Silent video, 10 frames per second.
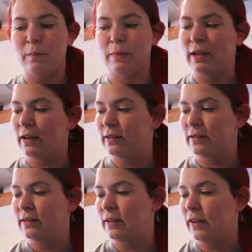because
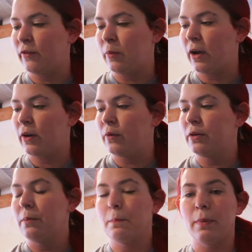this does have a black one,